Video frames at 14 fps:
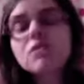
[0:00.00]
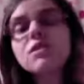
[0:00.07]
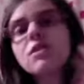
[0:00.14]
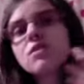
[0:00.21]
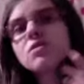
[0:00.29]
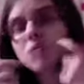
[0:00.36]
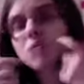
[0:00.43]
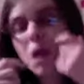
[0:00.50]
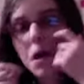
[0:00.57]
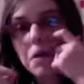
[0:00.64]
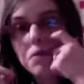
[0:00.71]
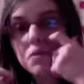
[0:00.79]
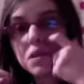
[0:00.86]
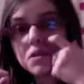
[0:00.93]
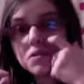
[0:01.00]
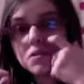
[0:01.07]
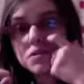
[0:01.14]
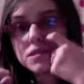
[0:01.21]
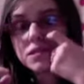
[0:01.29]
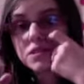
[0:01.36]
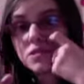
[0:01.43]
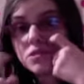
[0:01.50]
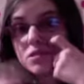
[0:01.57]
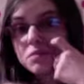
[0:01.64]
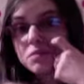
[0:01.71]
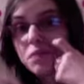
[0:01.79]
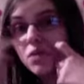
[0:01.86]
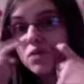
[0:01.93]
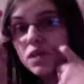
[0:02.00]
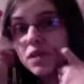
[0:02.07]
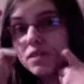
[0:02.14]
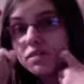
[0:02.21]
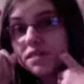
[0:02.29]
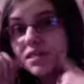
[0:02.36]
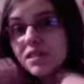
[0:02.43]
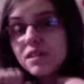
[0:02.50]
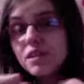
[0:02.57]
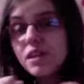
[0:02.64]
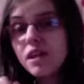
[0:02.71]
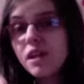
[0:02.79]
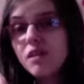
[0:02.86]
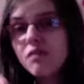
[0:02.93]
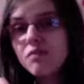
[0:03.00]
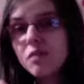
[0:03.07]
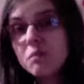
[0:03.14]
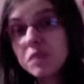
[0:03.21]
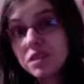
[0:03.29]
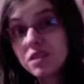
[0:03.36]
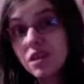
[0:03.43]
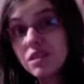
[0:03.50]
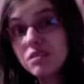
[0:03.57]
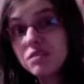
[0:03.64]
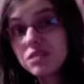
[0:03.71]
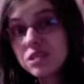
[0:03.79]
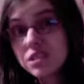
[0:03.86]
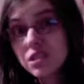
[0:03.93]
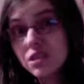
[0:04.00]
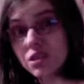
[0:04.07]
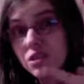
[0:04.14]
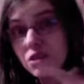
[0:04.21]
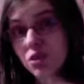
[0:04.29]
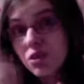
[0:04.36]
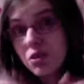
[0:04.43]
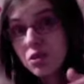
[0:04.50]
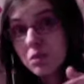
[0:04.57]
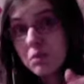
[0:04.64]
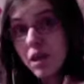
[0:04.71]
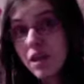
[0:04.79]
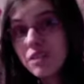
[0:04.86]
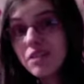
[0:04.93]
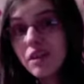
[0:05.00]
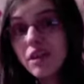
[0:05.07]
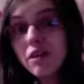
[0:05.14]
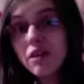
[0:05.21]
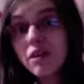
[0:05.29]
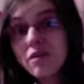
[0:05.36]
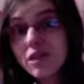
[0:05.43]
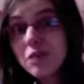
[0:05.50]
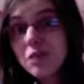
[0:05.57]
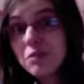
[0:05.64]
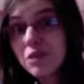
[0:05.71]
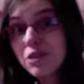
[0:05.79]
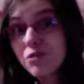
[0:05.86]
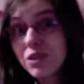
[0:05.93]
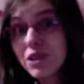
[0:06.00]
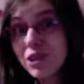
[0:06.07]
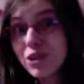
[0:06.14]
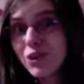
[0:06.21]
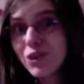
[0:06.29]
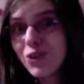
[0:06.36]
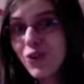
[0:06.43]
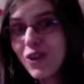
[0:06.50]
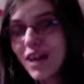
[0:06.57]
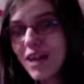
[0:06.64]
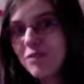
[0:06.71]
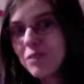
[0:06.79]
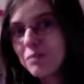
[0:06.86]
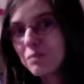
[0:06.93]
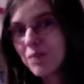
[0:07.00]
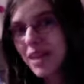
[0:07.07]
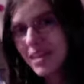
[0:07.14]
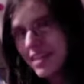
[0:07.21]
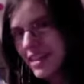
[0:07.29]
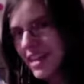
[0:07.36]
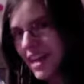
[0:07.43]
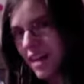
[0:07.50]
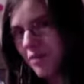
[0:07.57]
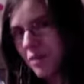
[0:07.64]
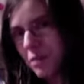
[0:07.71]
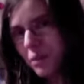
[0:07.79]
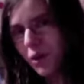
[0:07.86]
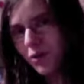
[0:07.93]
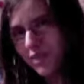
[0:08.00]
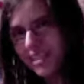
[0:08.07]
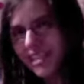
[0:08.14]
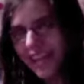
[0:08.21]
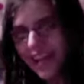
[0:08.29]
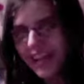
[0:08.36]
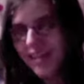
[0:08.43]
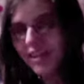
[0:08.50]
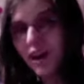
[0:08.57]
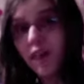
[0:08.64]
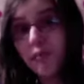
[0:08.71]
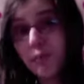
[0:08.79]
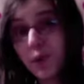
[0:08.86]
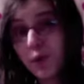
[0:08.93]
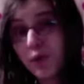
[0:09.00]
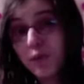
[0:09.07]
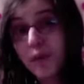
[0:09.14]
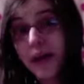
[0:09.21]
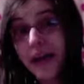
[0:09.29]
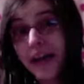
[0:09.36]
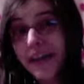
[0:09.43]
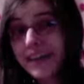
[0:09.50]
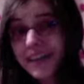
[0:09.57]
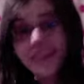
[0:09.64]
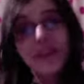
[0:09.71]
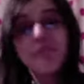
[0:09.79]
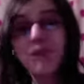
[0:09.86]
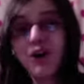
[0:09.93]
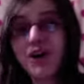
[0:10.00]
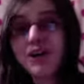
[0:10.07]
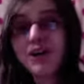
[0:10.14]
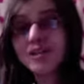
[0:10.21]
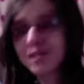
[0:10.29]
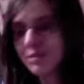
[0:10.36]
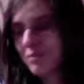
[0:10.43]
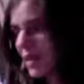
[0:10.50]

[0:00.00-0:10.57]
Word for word: those uh, things, those ponies from McDonald's, you could hook them on there. That would look really cool. Have a have the ponies hanging off a pony bag. That'd be awesome.